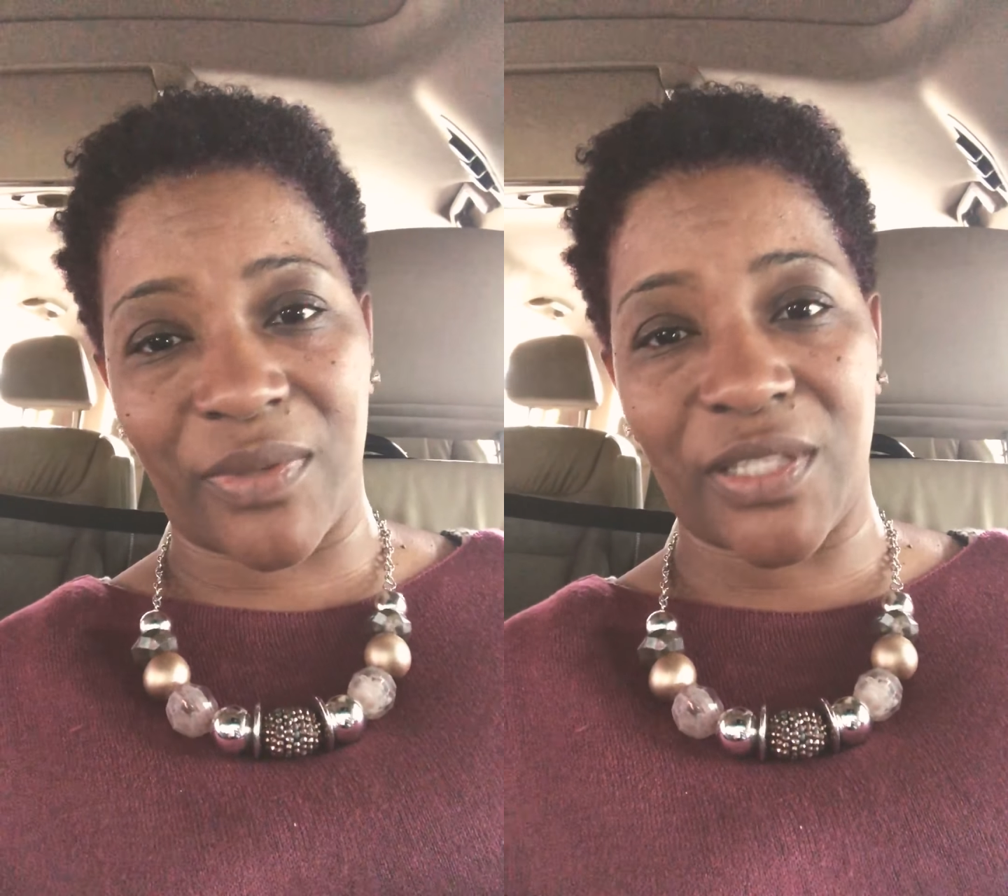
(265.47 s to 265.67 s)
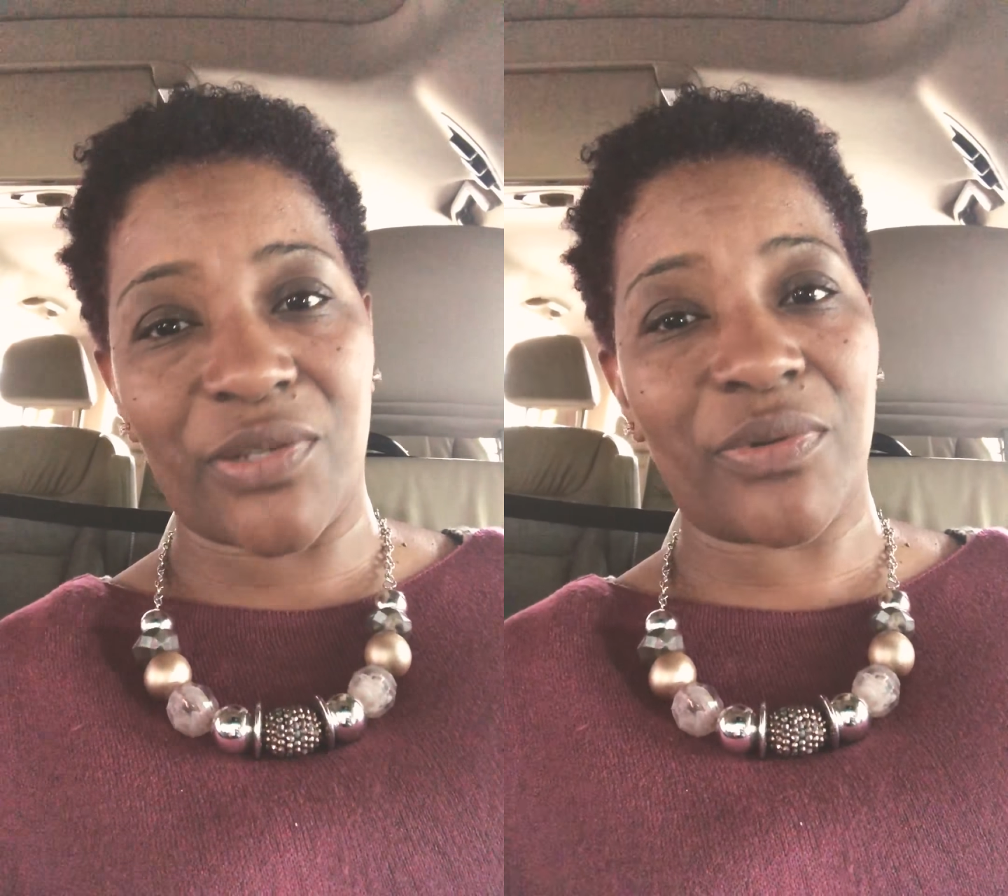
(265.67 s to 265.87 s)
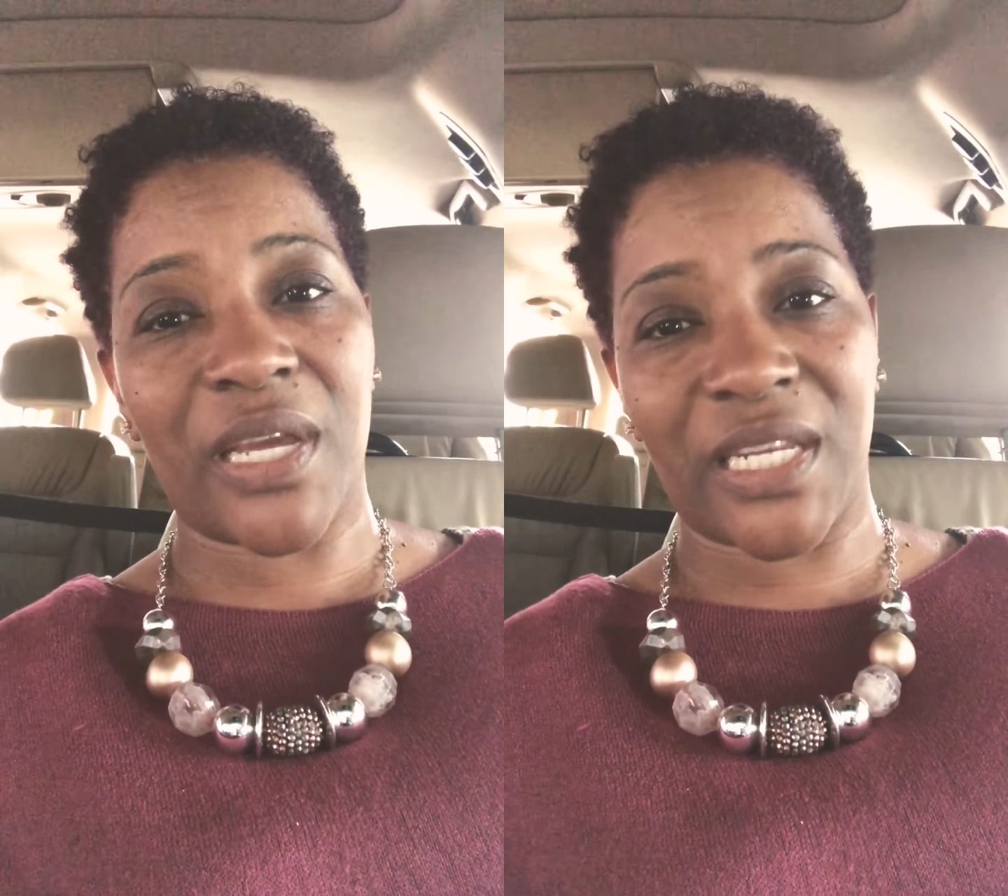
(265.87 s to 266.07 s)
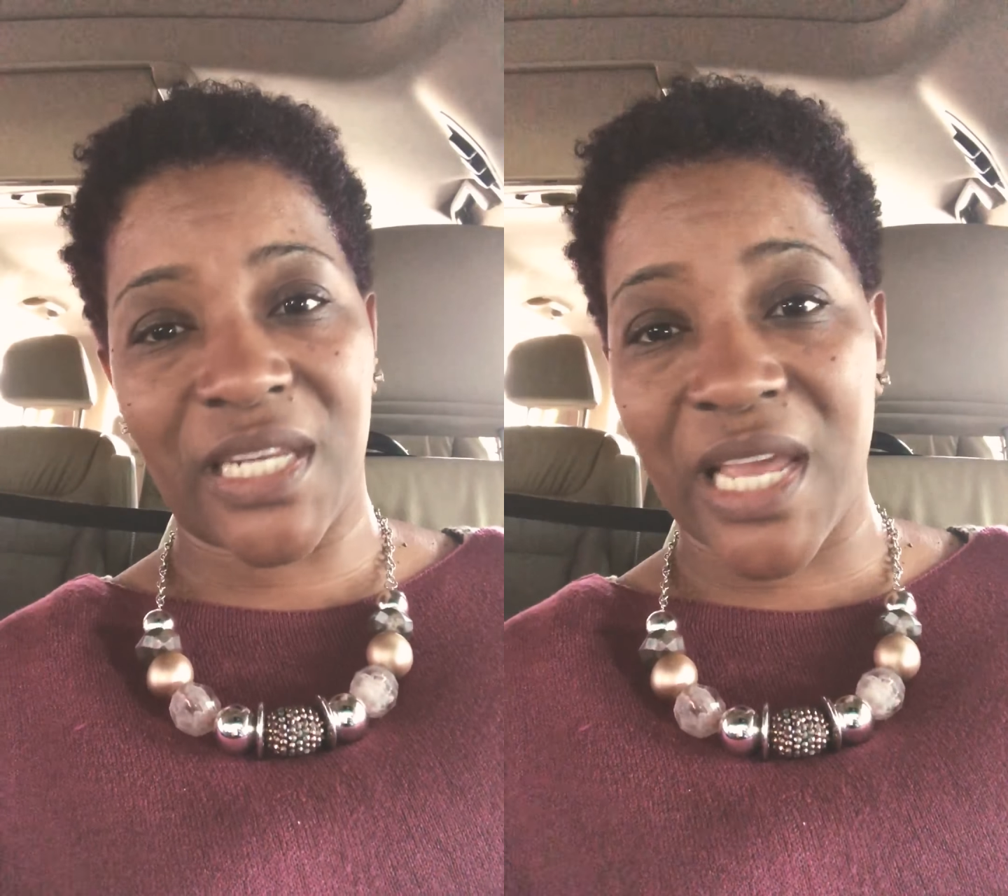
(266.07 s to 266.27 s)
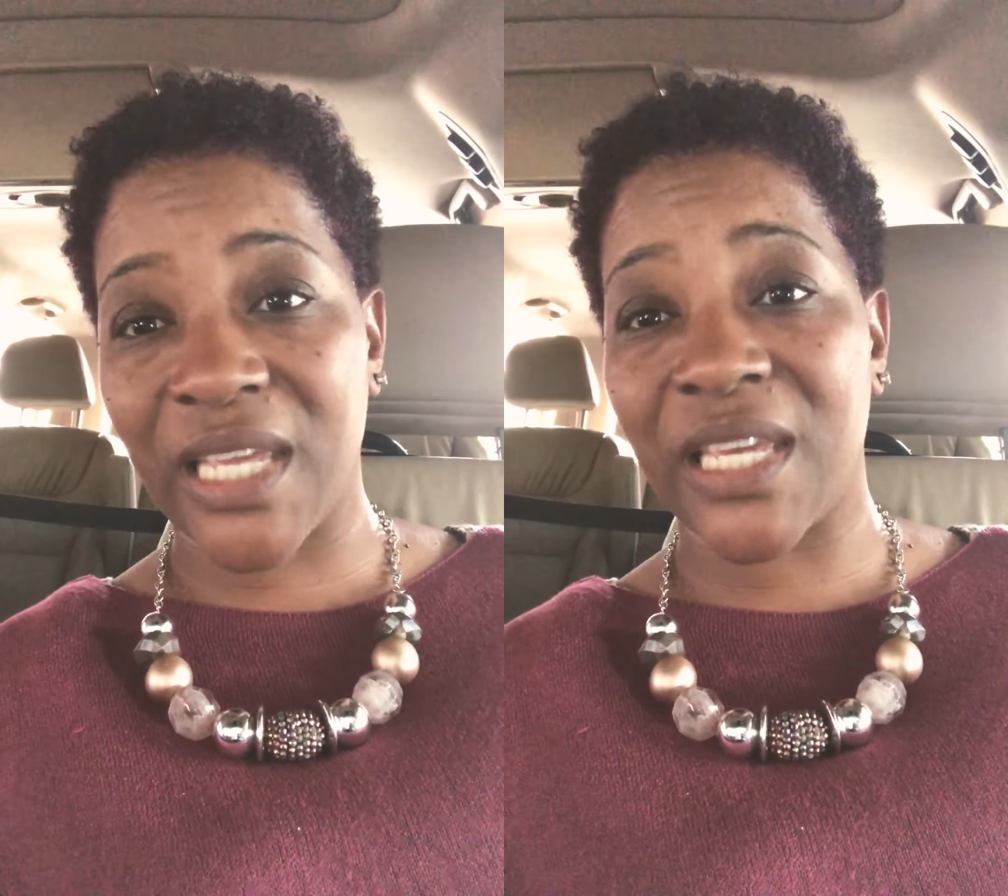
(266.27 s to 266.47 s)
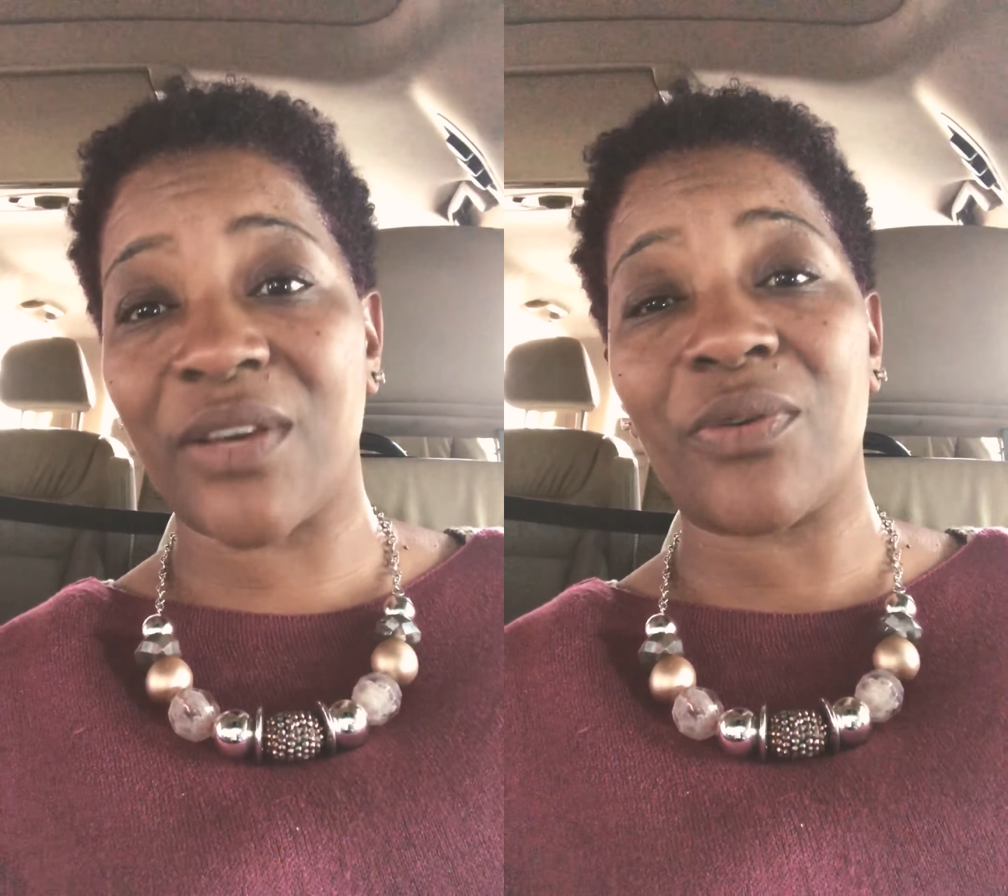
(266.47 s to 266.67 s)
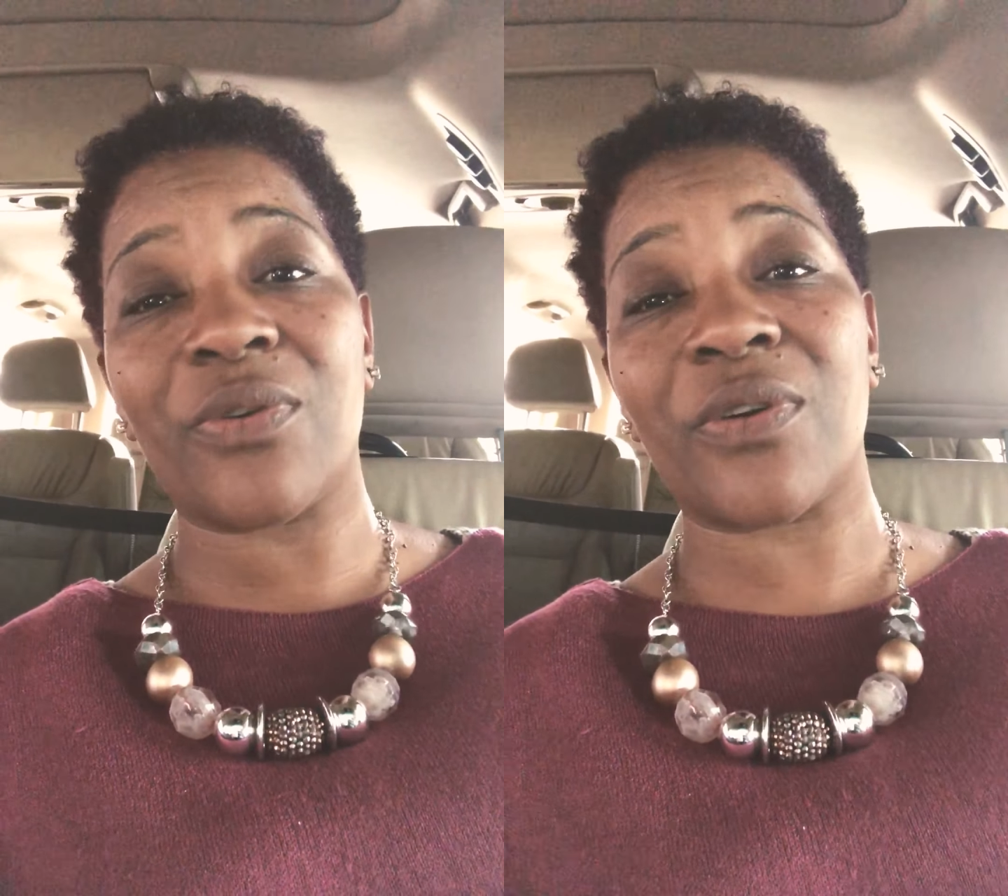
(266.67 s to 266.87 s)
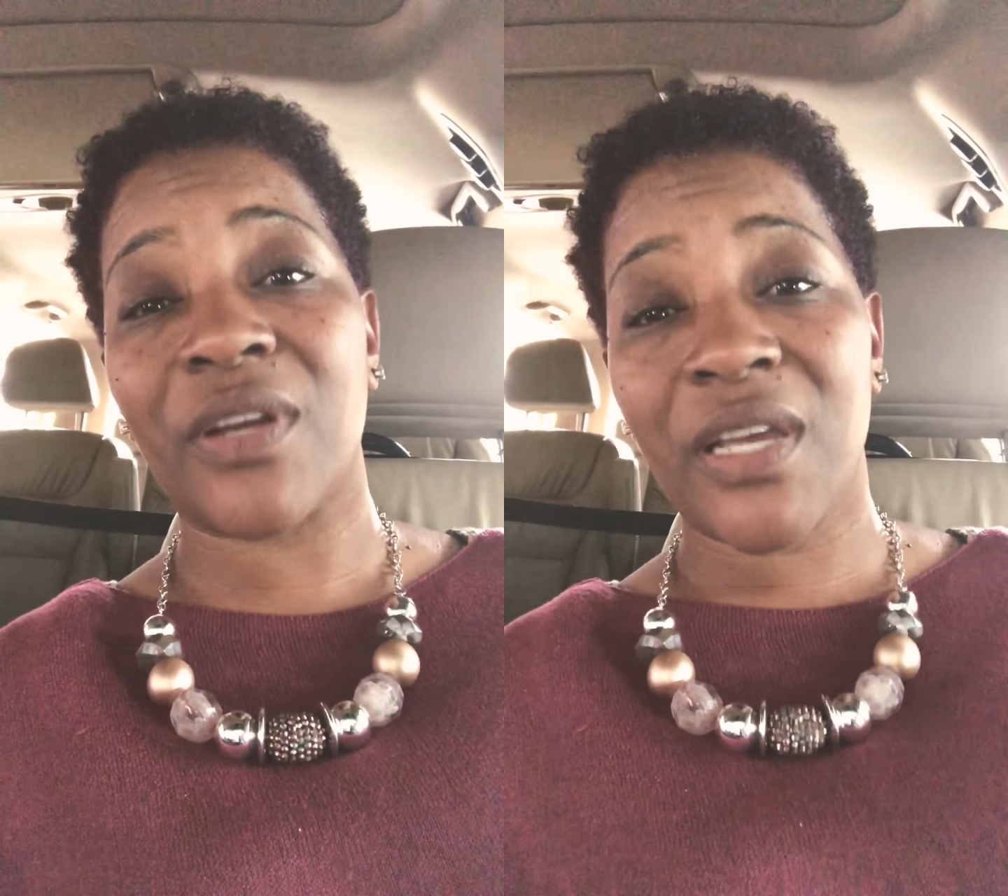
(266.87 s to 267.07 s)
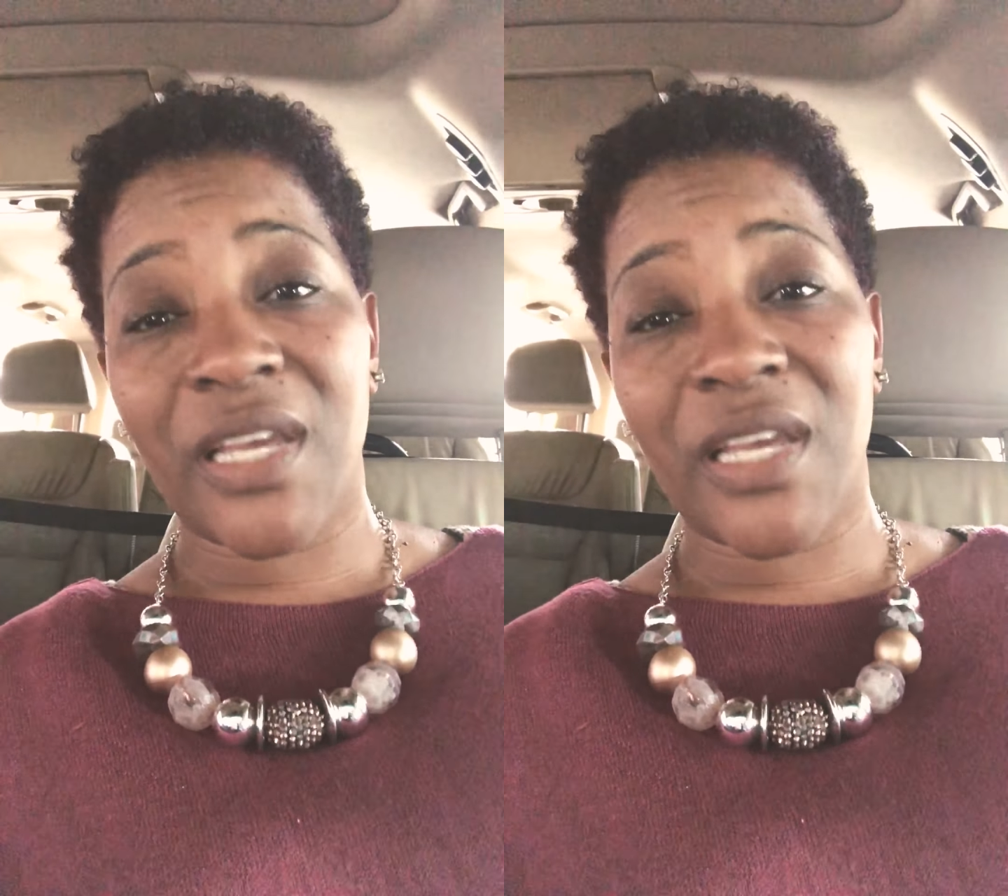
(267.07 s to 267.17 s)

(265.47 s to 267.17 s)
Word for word: with the 299 kit or